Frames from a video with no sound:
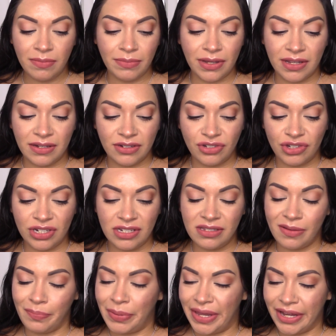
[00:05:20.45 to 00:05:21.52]
But she's
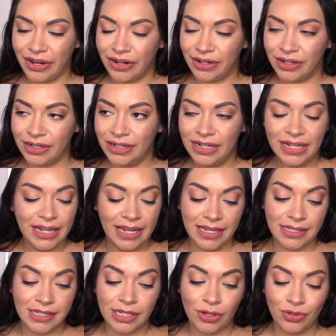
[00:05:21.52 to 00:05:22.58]
a picker
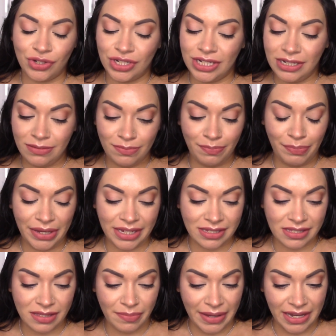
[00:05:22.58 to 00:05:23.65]
and so she
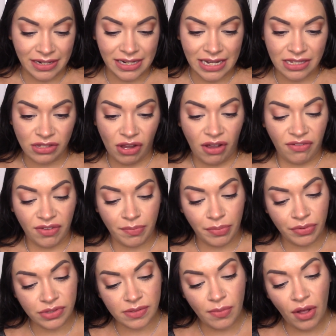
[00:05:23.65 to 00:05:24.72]
picks the band-aids off and
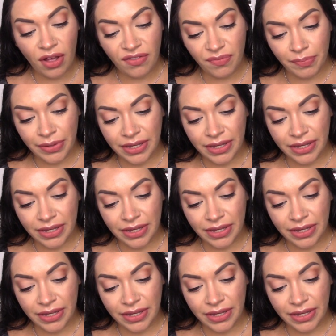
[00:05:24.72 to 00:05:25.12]
pulls them off.